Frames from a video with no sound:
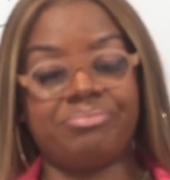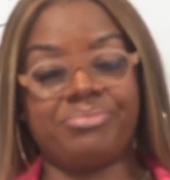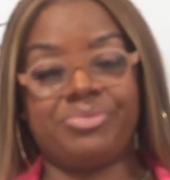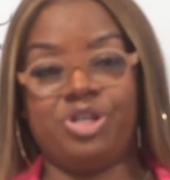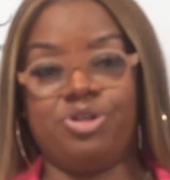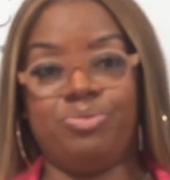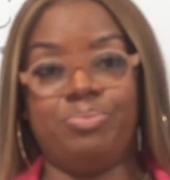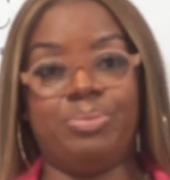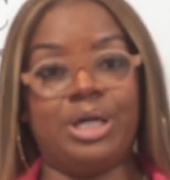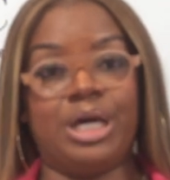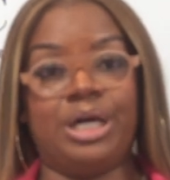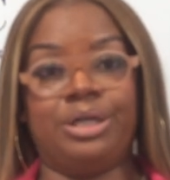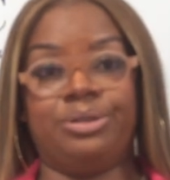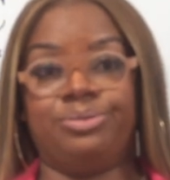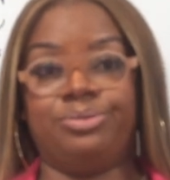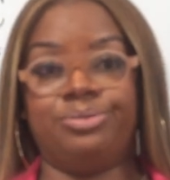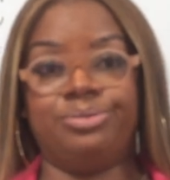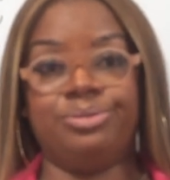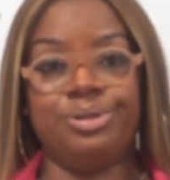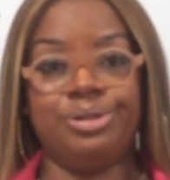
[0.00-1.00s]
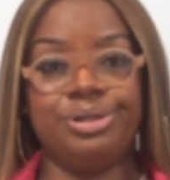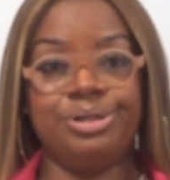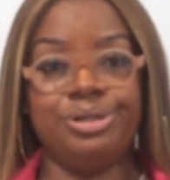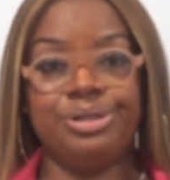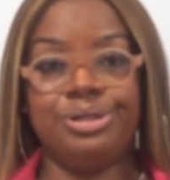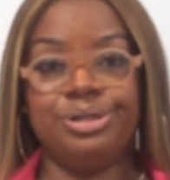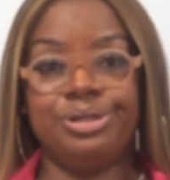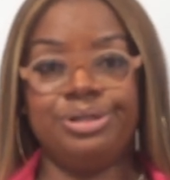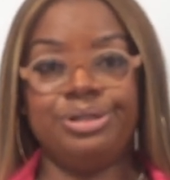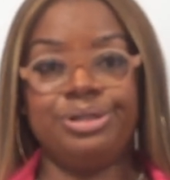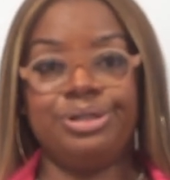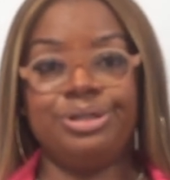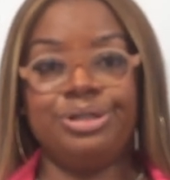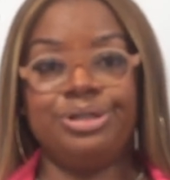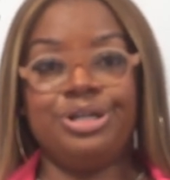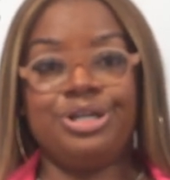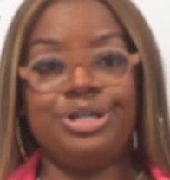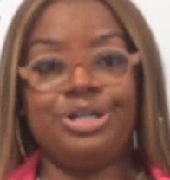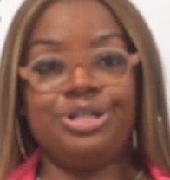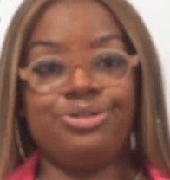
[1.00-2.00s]
You blown.
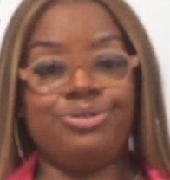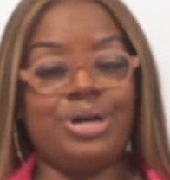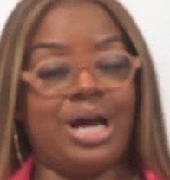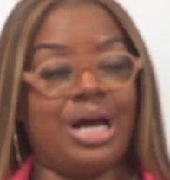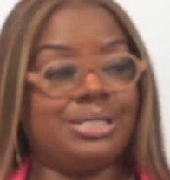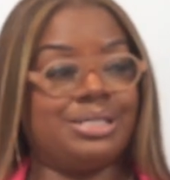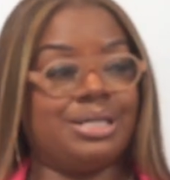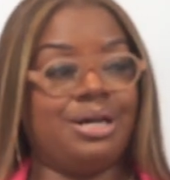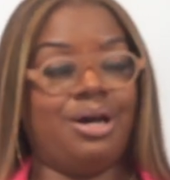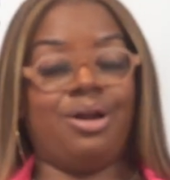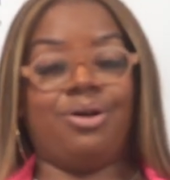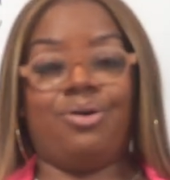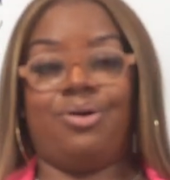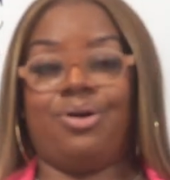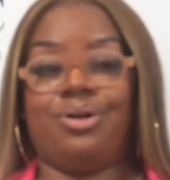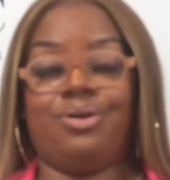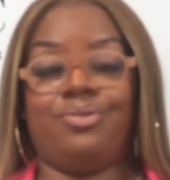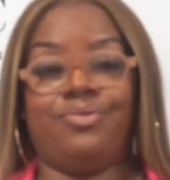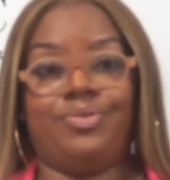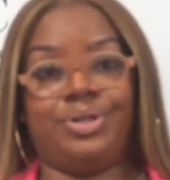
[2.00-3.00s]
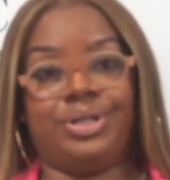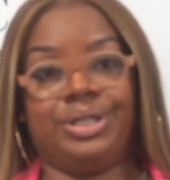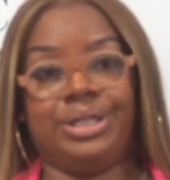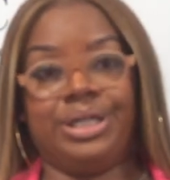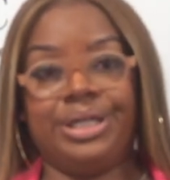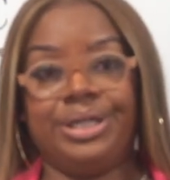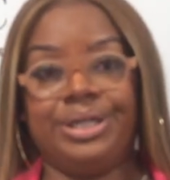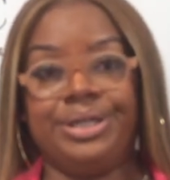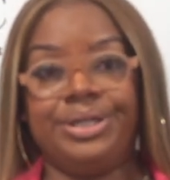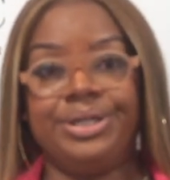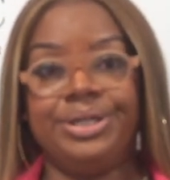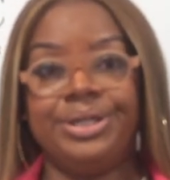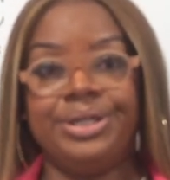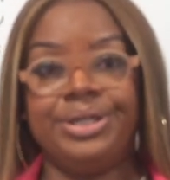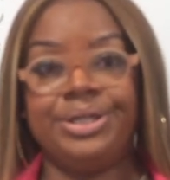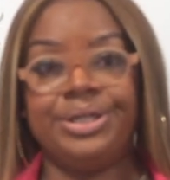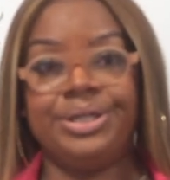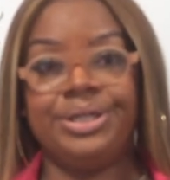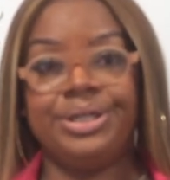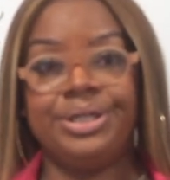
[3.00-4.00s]
You got to start all over again.
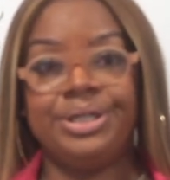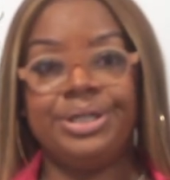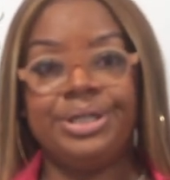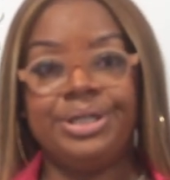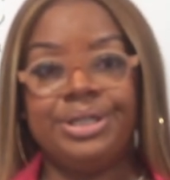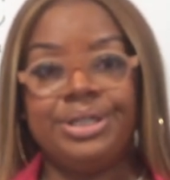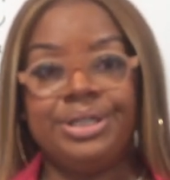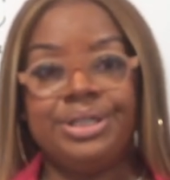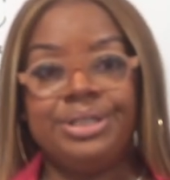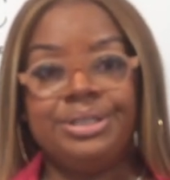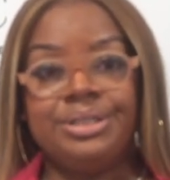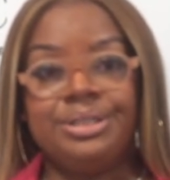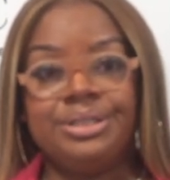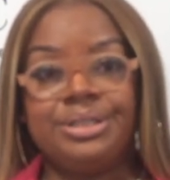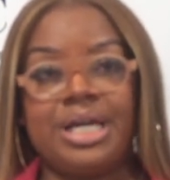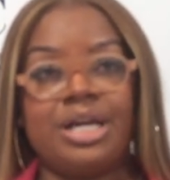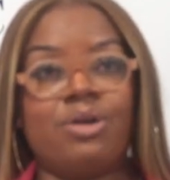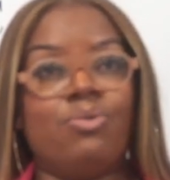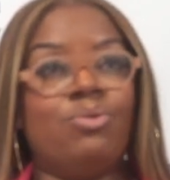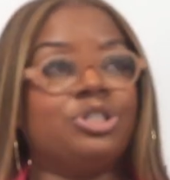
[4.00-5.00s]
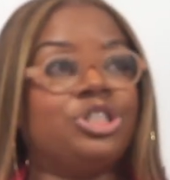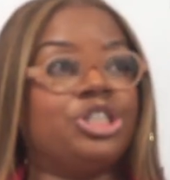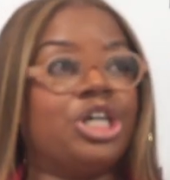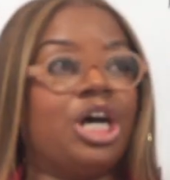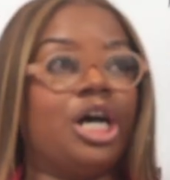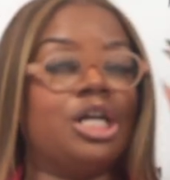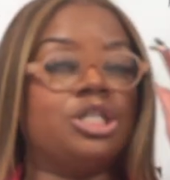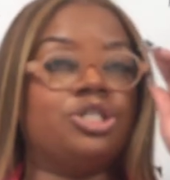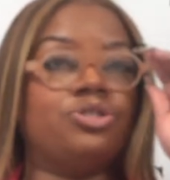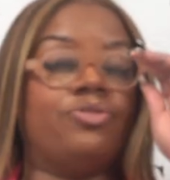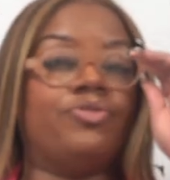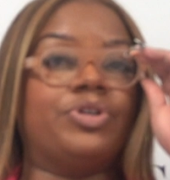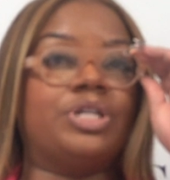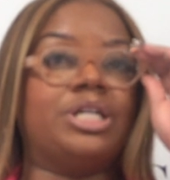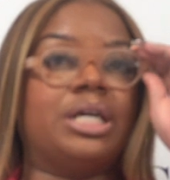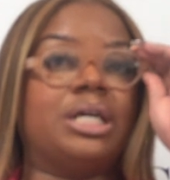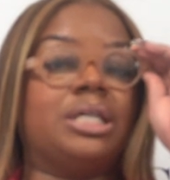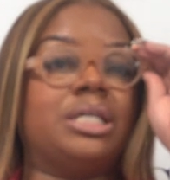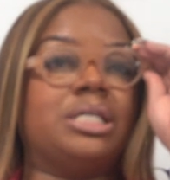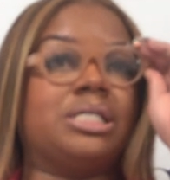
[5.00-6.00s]
They will charge you a
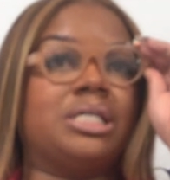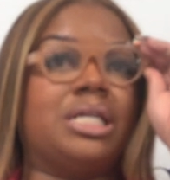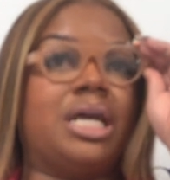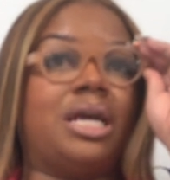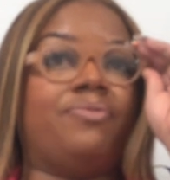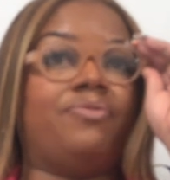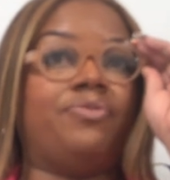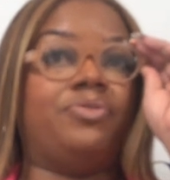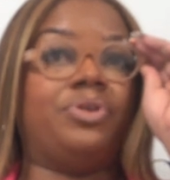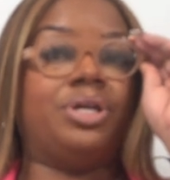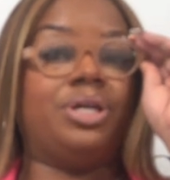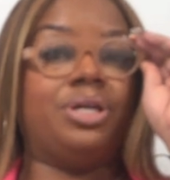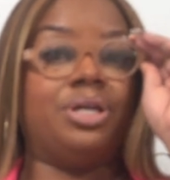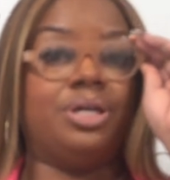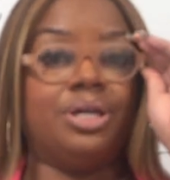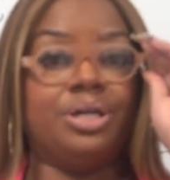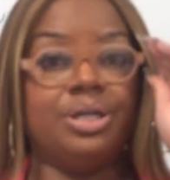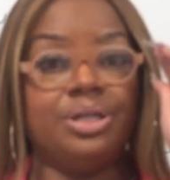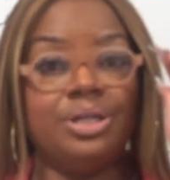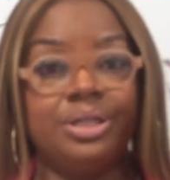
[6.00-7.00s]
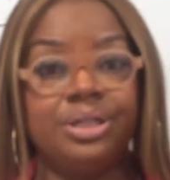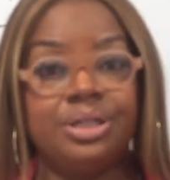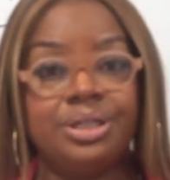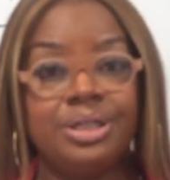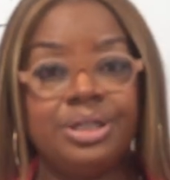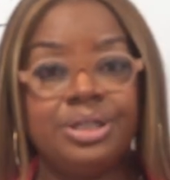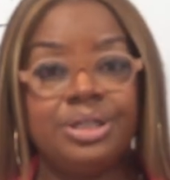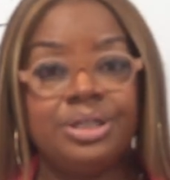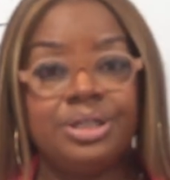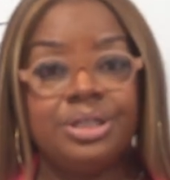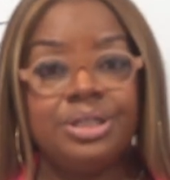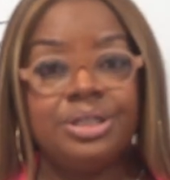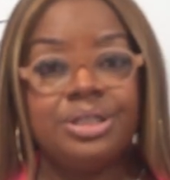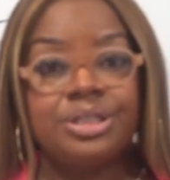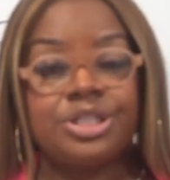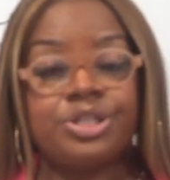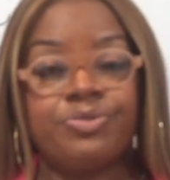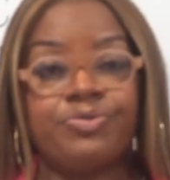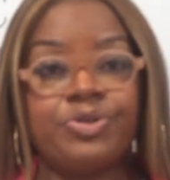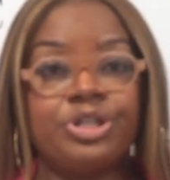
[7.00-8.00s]
ridiculous late fee
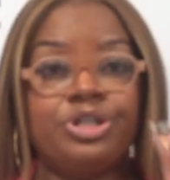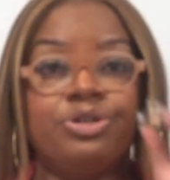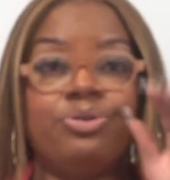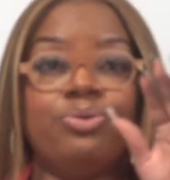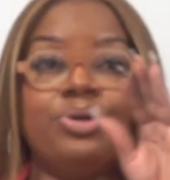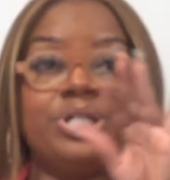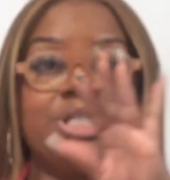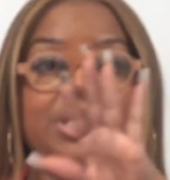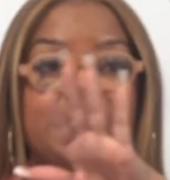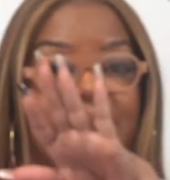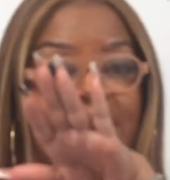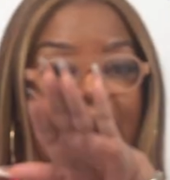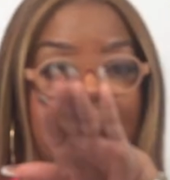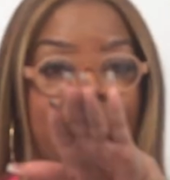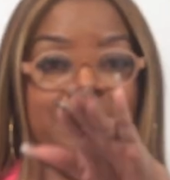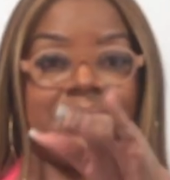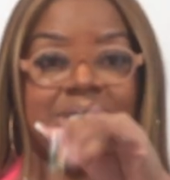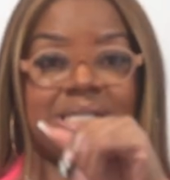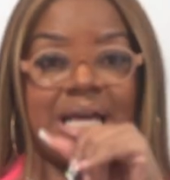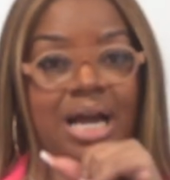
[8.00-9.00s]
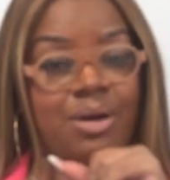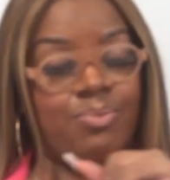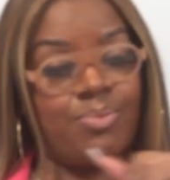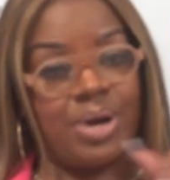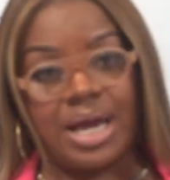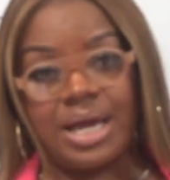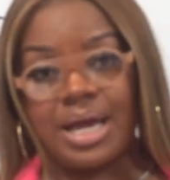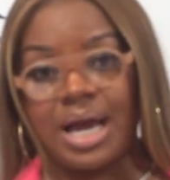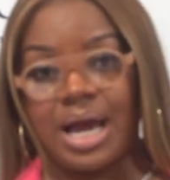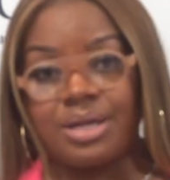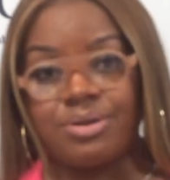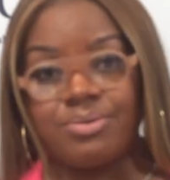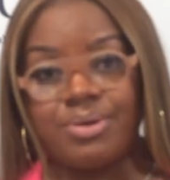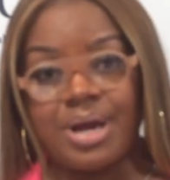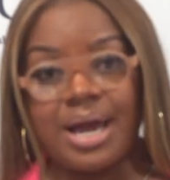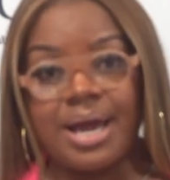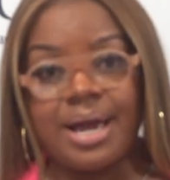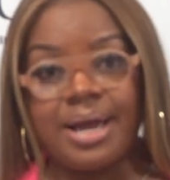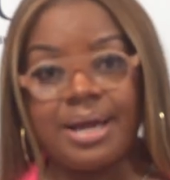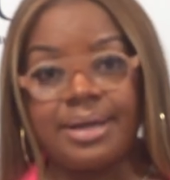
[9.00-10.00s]
to renew it the same exact way how you
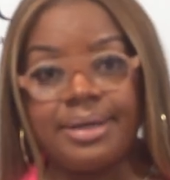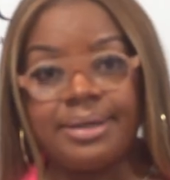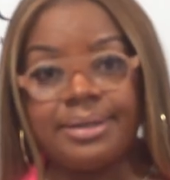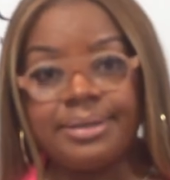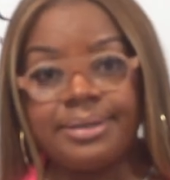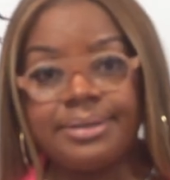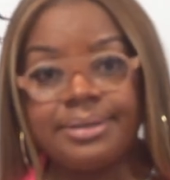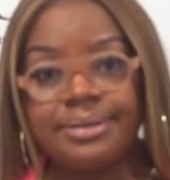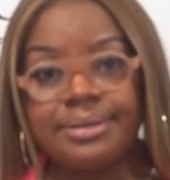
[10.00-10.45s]
had it.